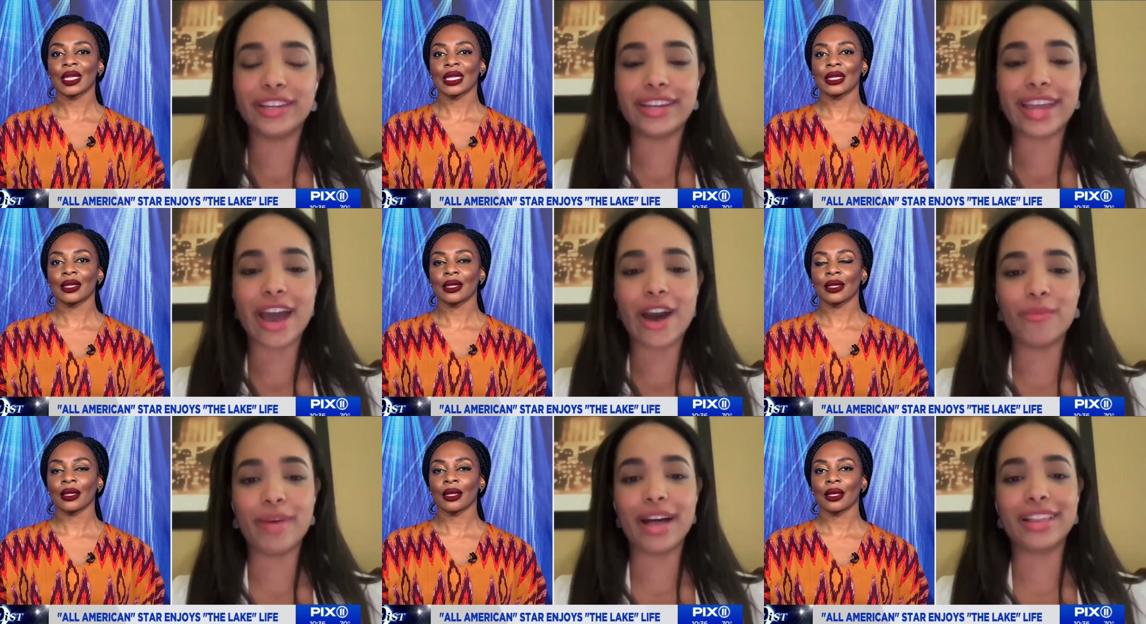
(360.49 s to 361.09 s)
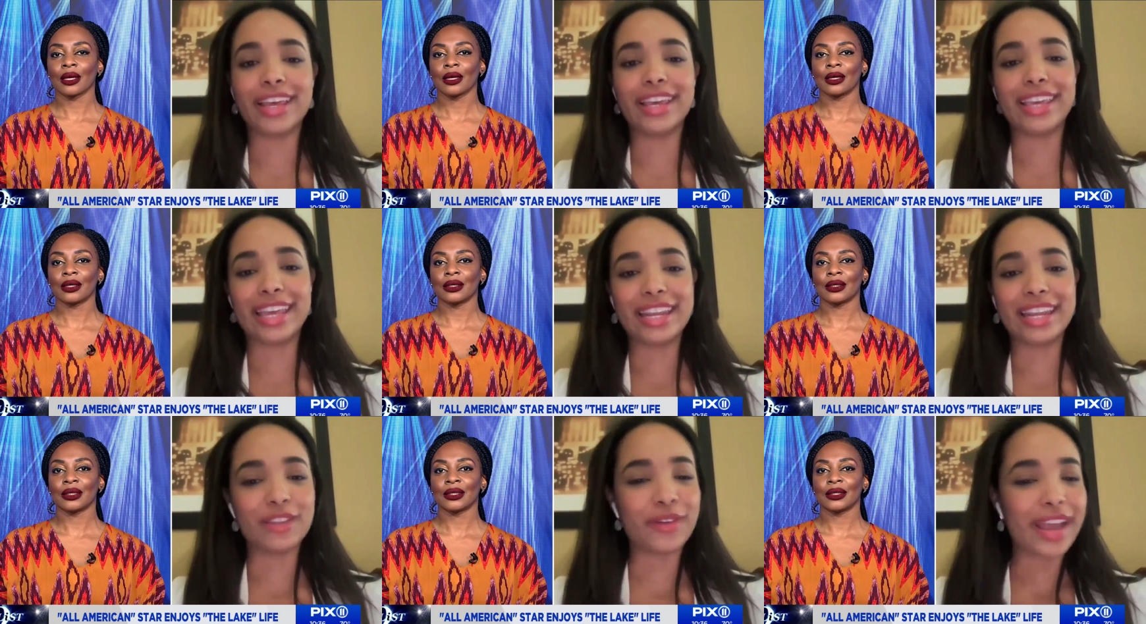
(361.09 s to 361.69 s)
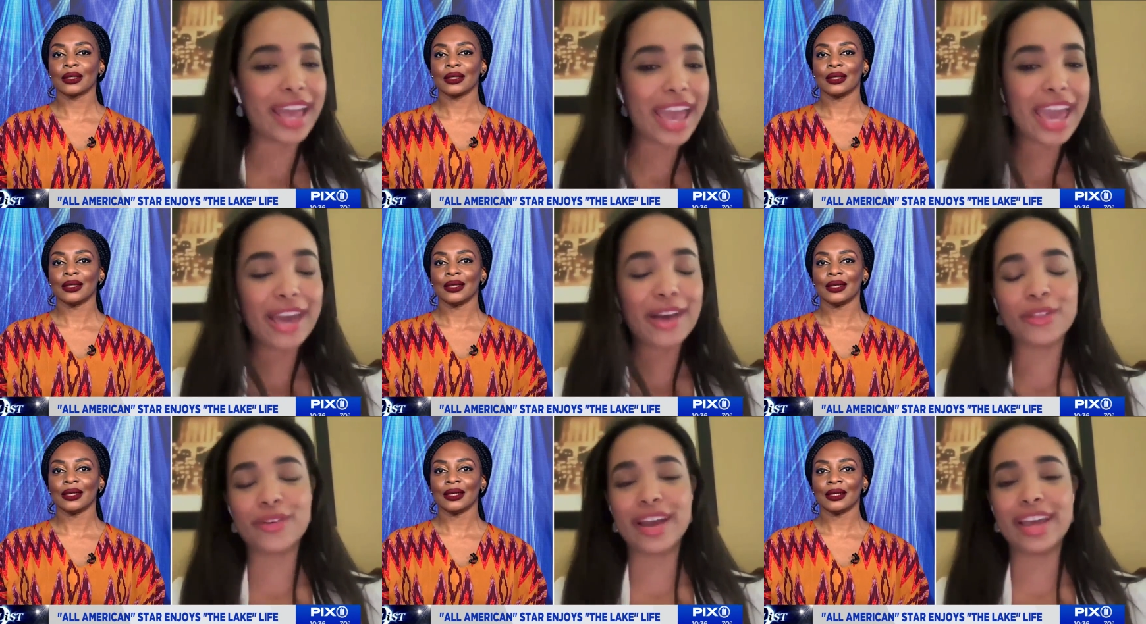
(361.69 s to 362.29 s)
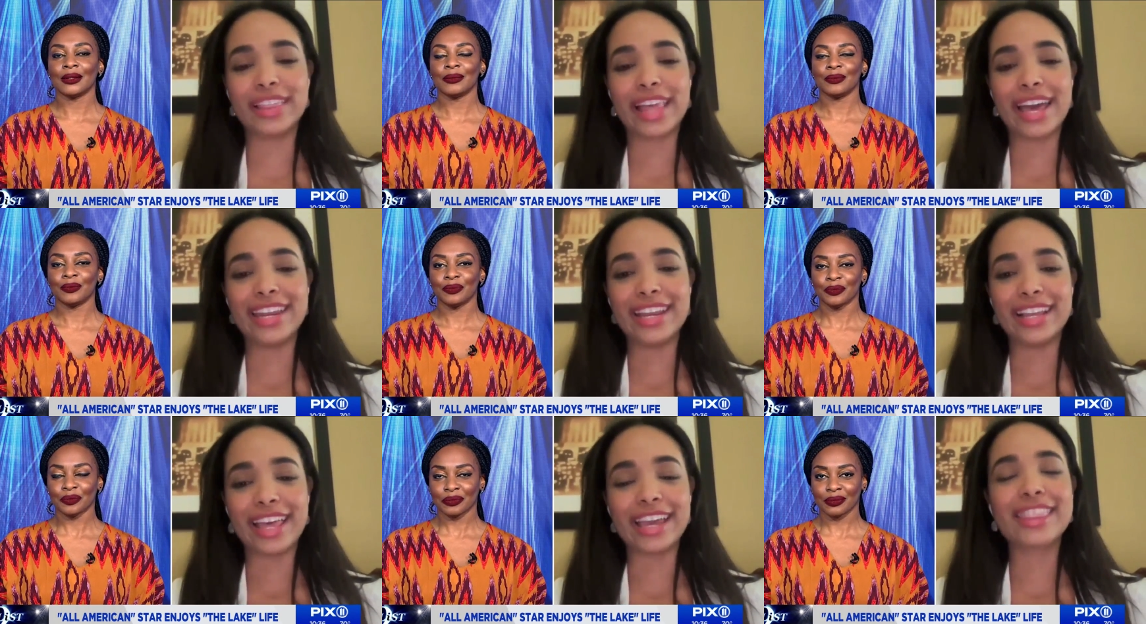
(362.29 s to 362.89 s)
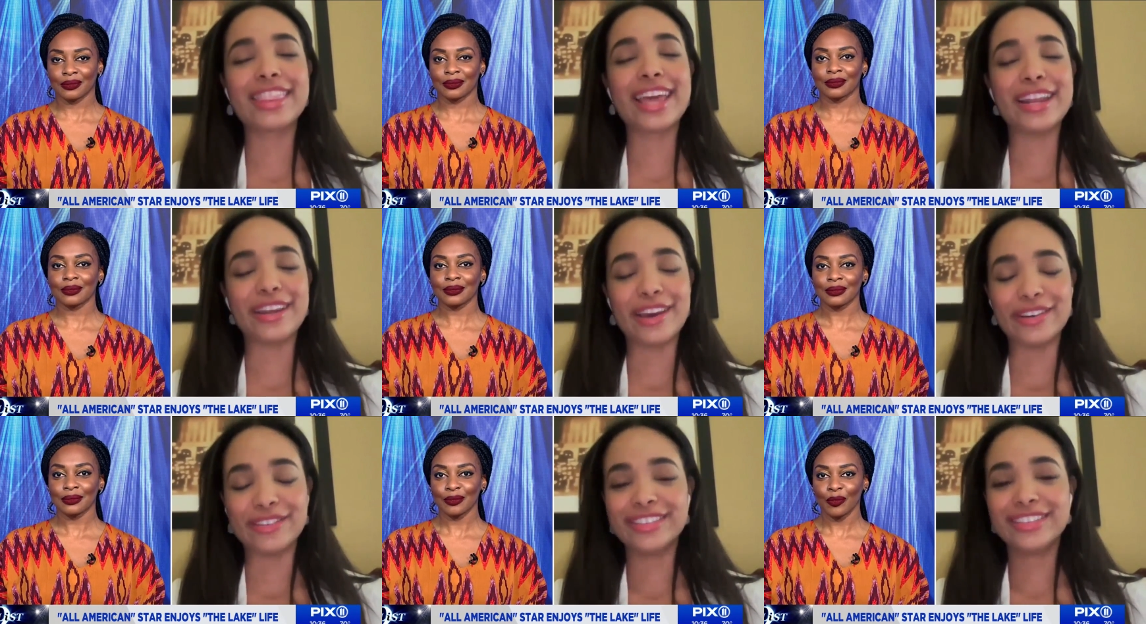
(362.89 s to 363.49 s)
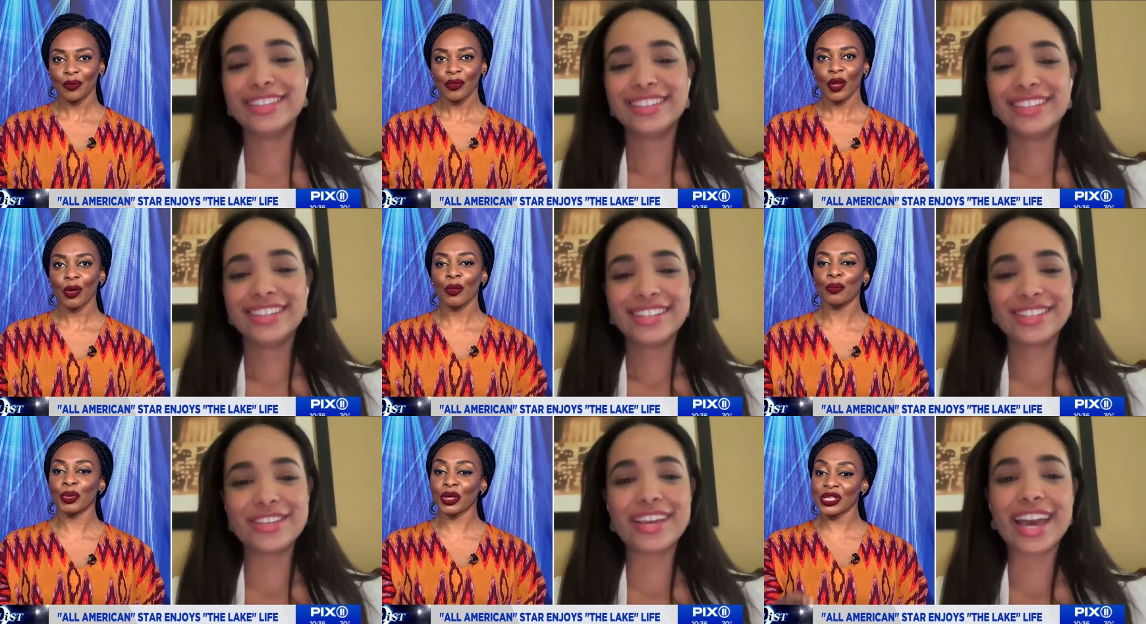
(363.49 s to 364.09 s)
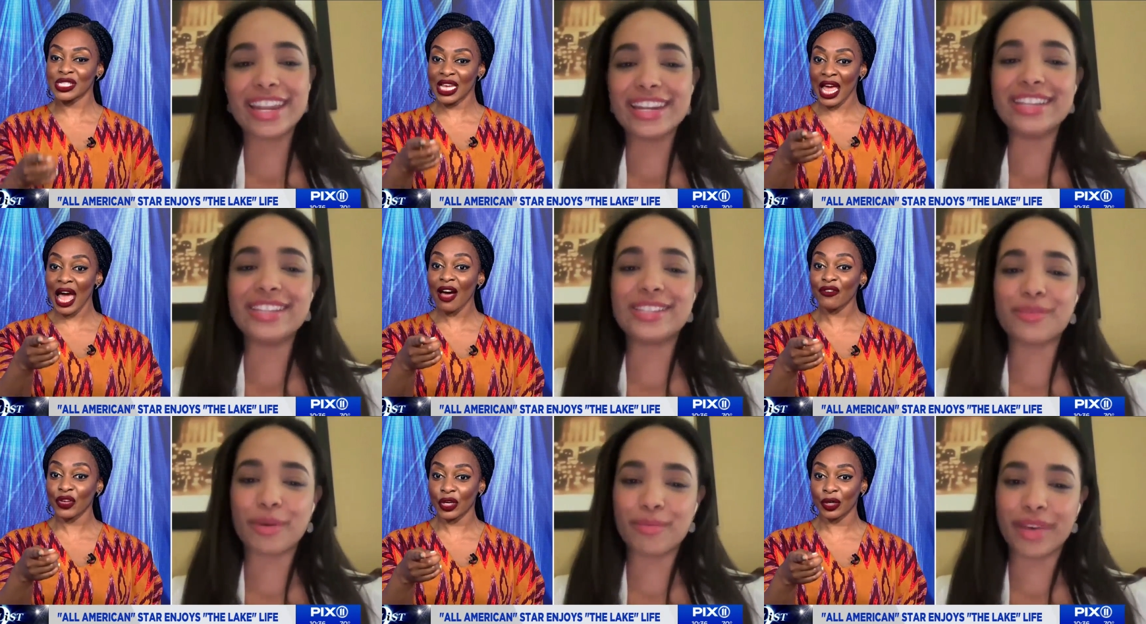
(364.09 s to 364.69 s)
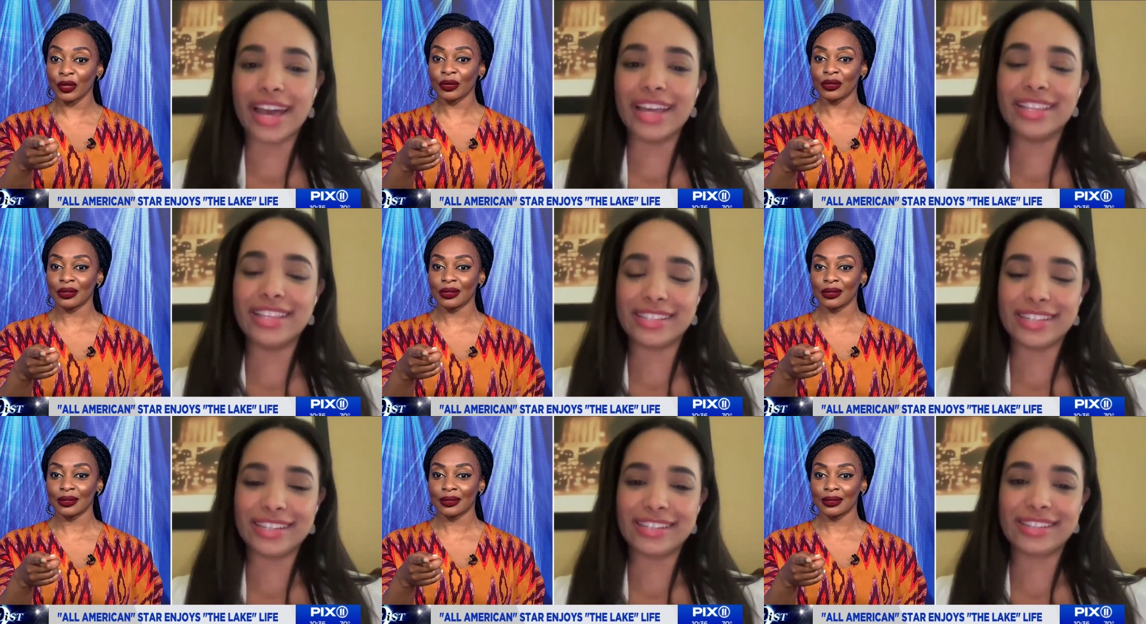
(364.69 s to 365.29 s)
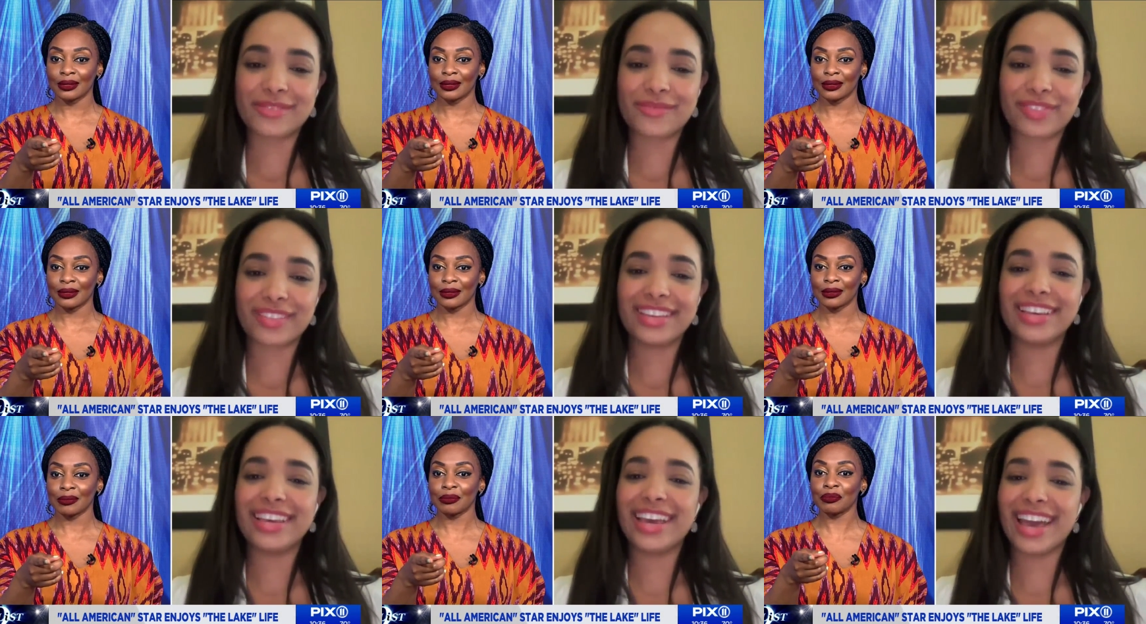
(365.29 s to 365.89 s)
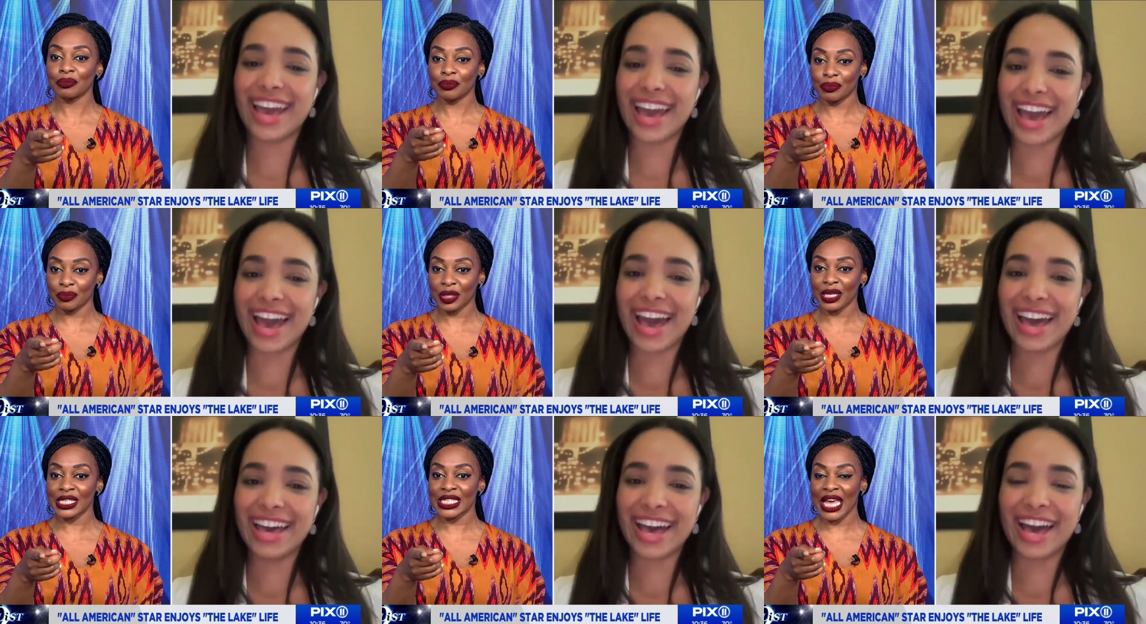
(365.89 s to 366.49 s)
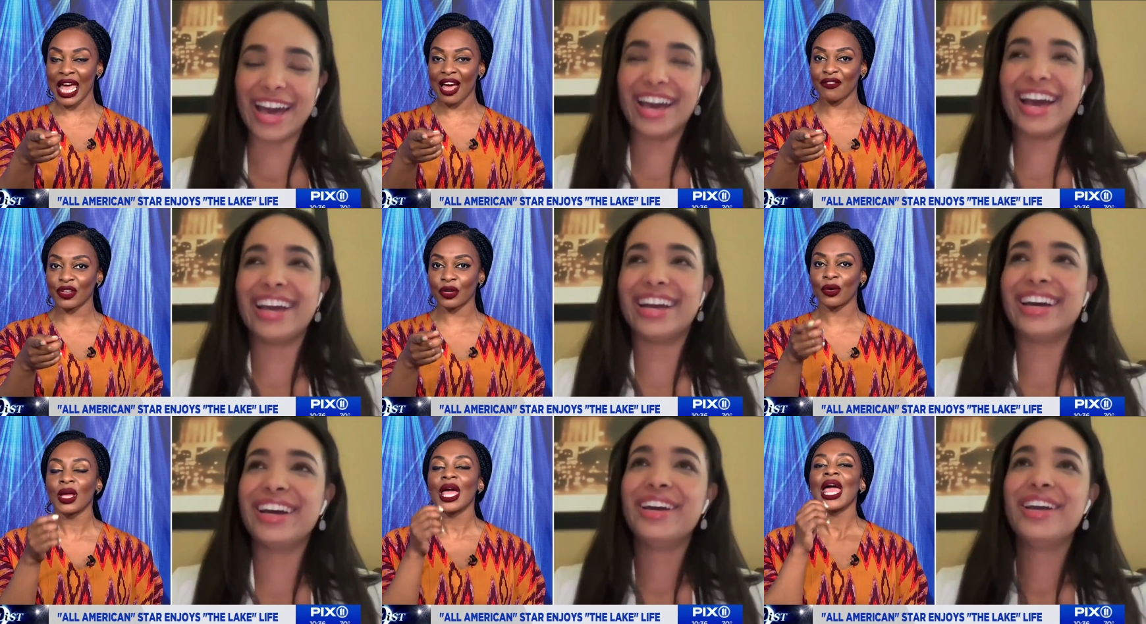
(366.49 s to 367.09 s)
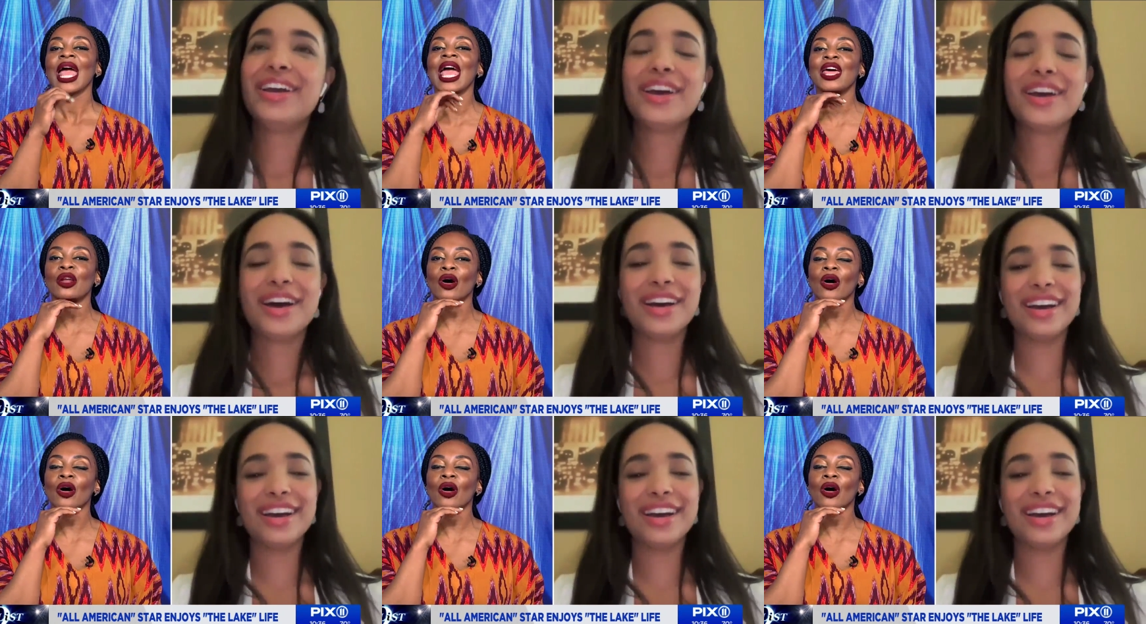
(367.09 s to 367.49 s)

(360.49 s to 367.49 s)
Speaker 1: good now about like getting the right angle, the right lighting. Like they know. Because so you kind of need someone you. behind the scenes.
Speaker 2: Yeah. Because they have you. And,